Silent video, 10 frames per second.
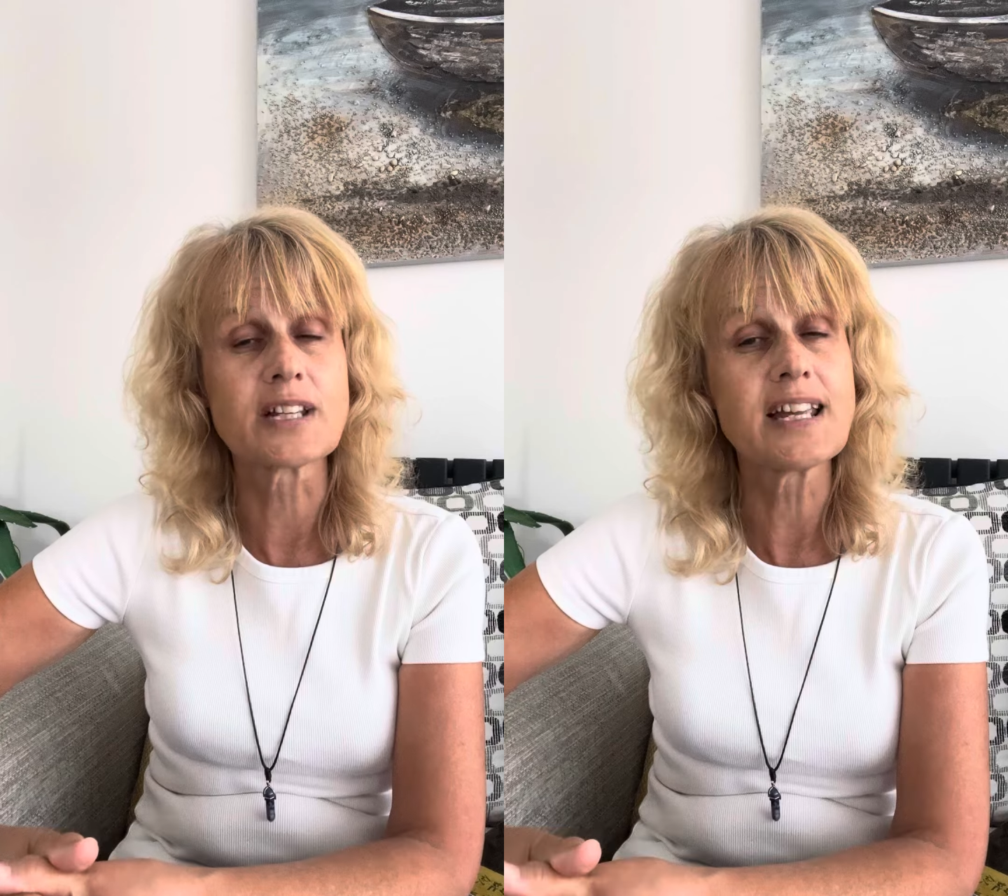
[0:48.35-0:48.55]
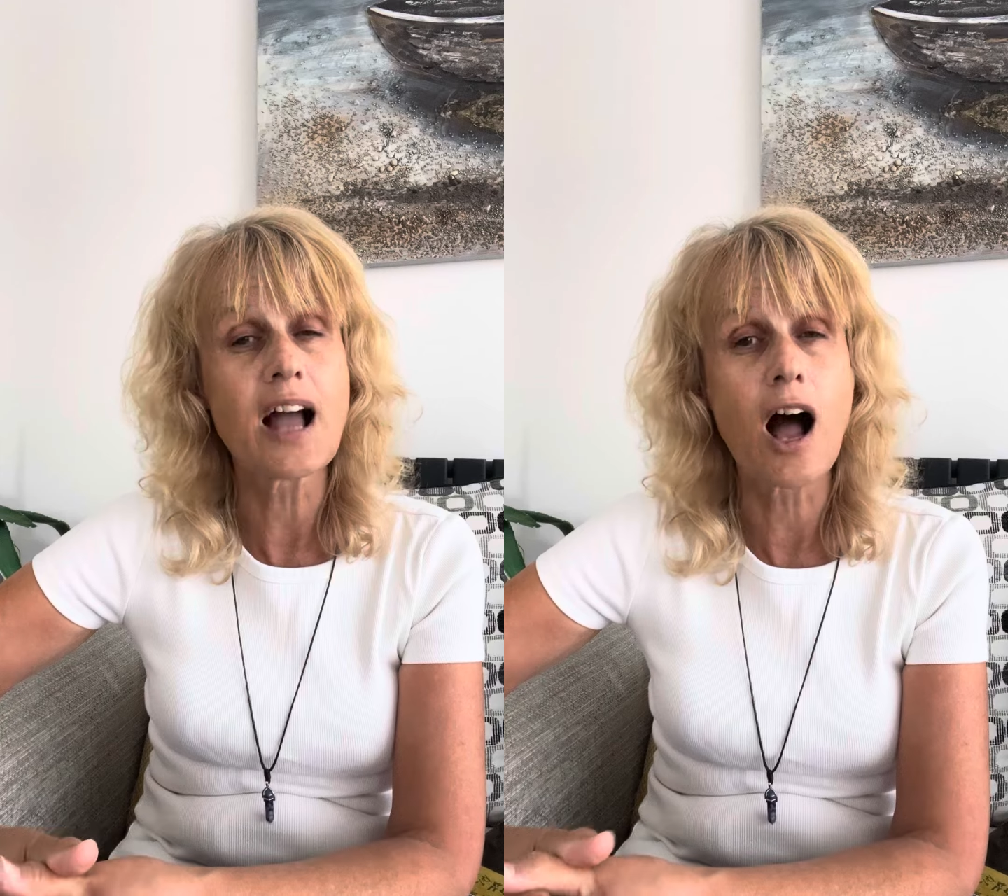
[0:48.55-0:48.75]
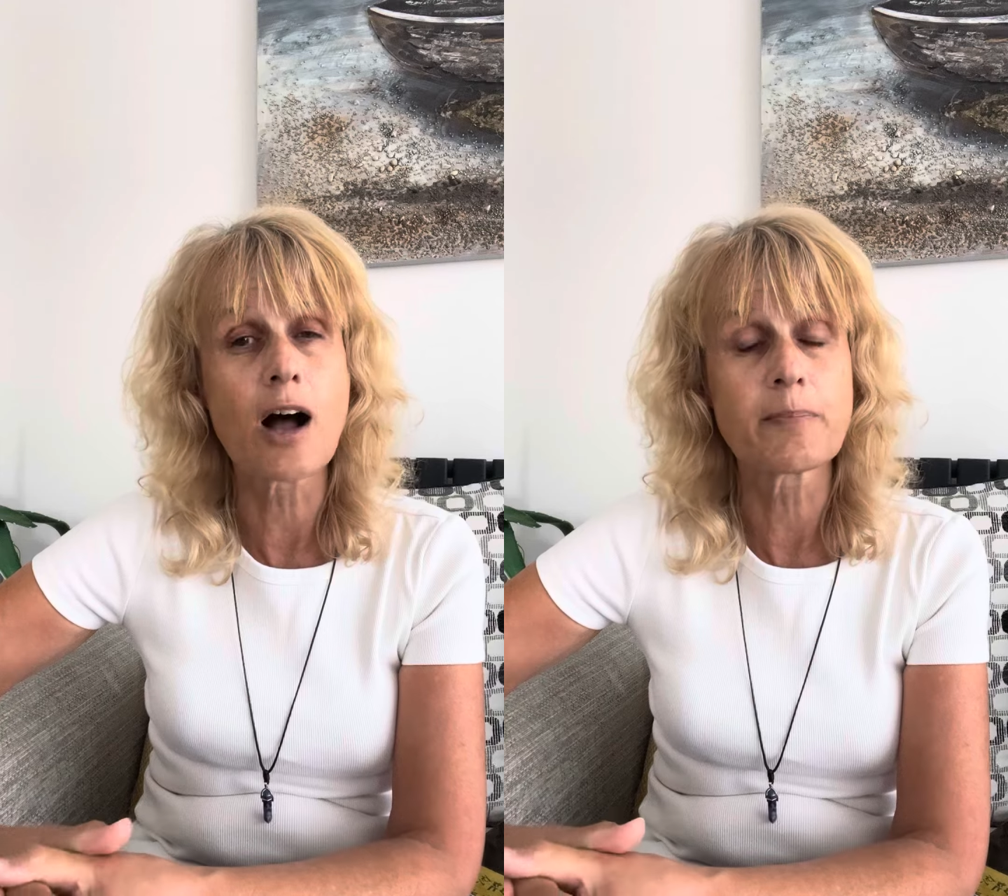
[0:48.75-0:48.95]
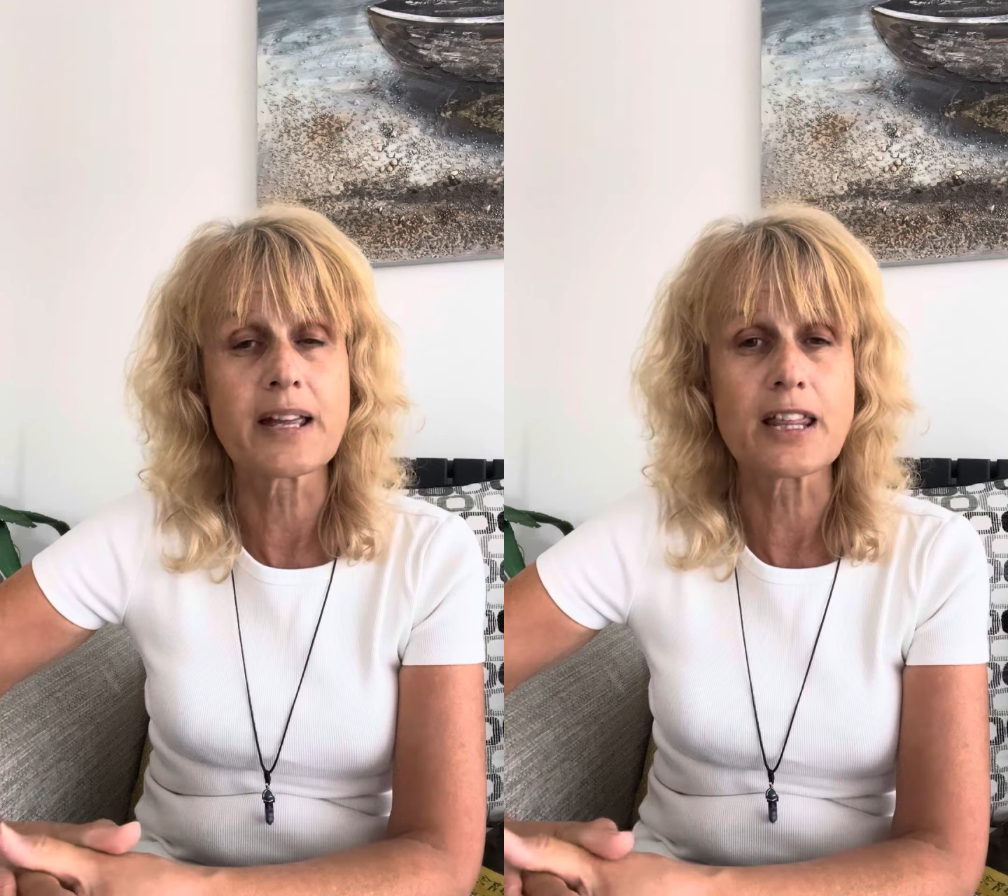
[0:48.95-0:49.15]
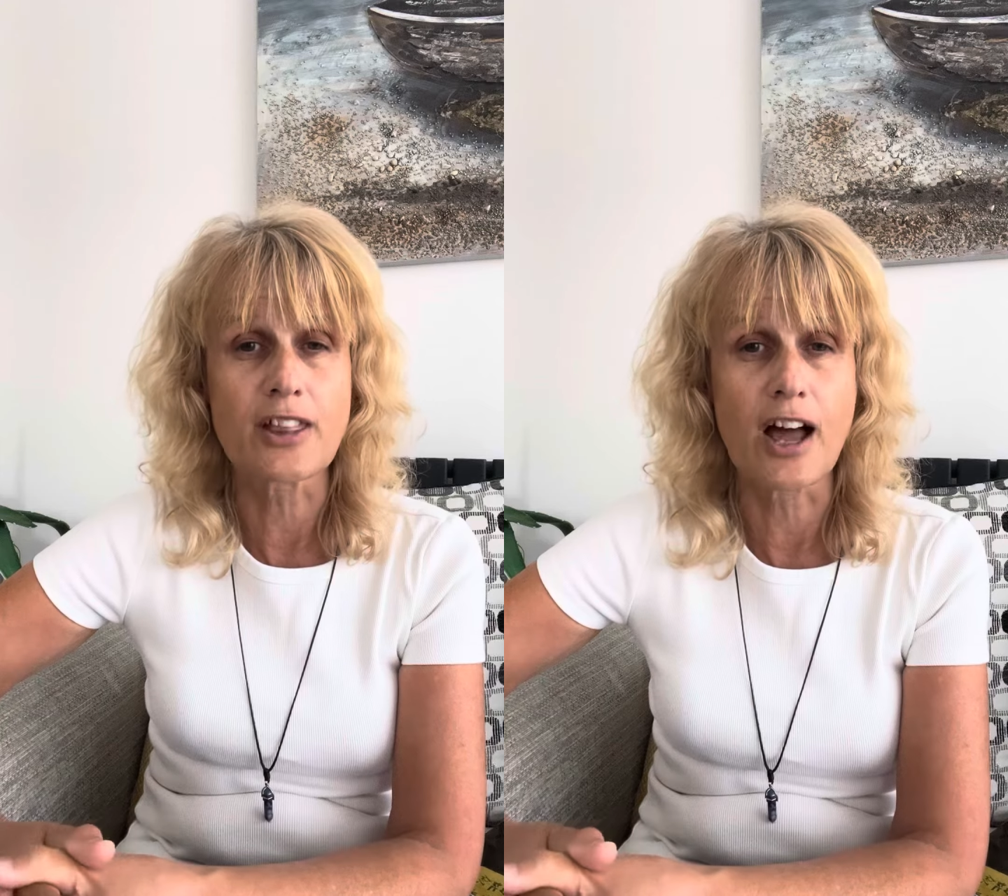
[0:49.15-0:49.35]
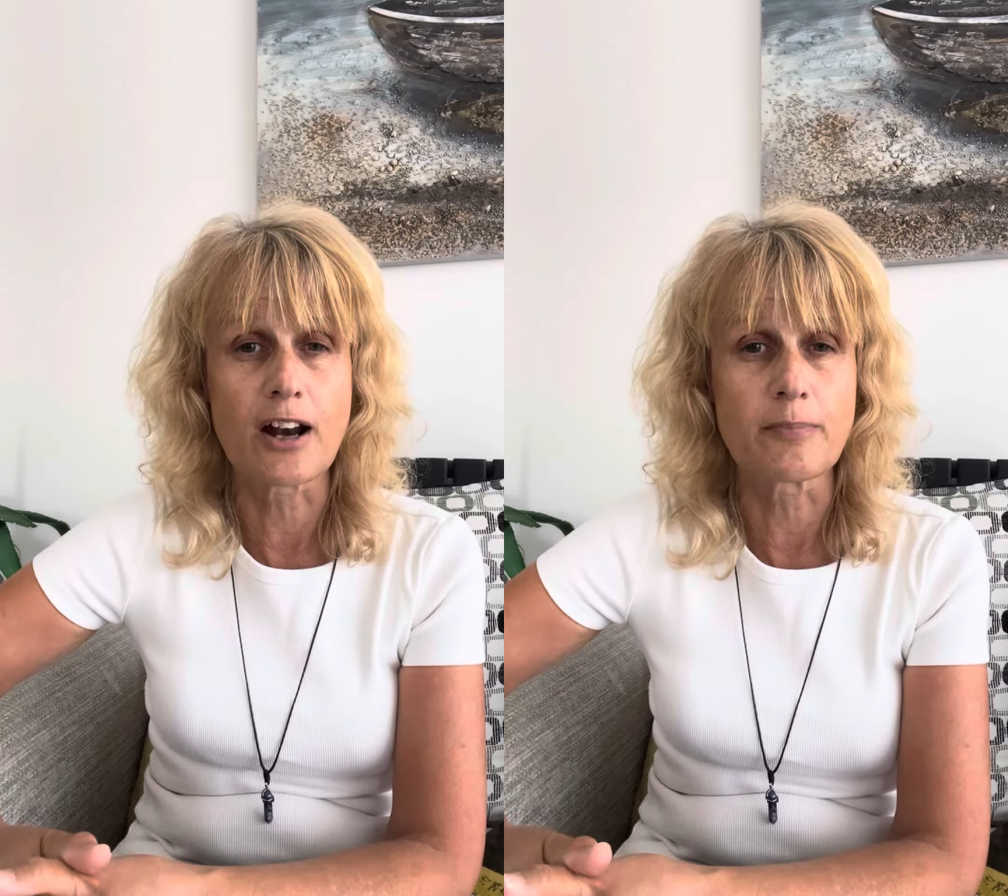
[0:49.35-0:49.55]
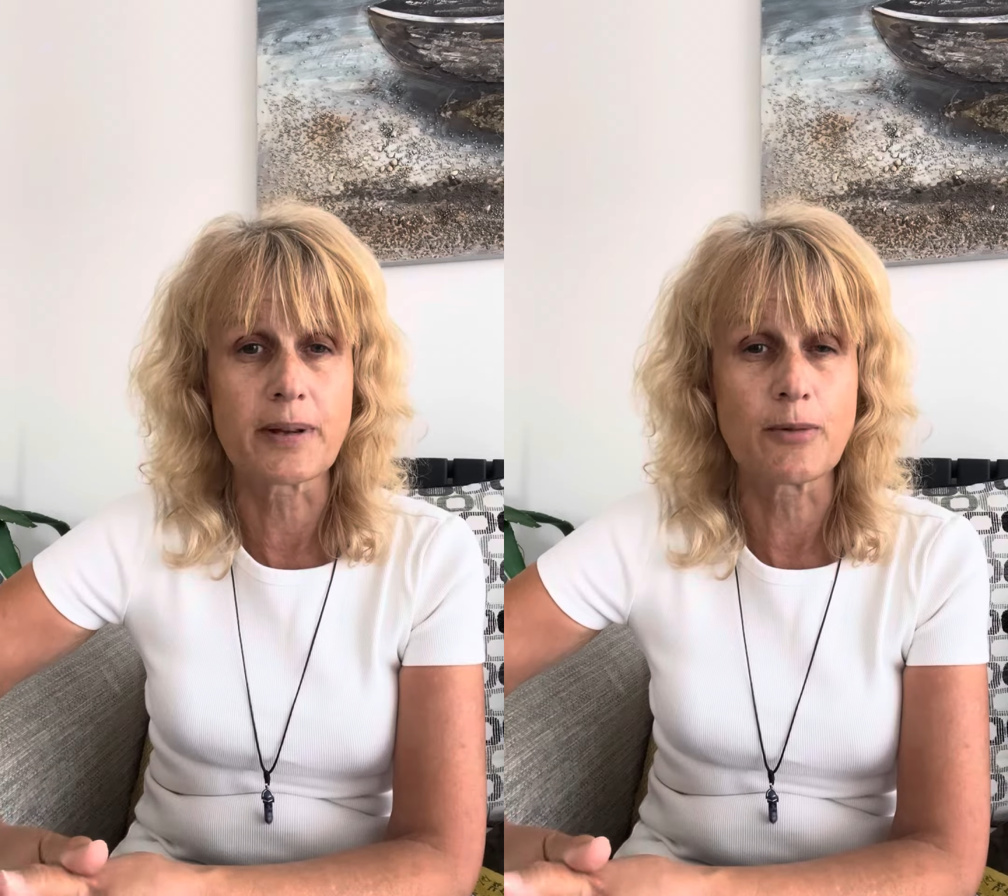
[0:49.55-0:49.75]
ERP therapy,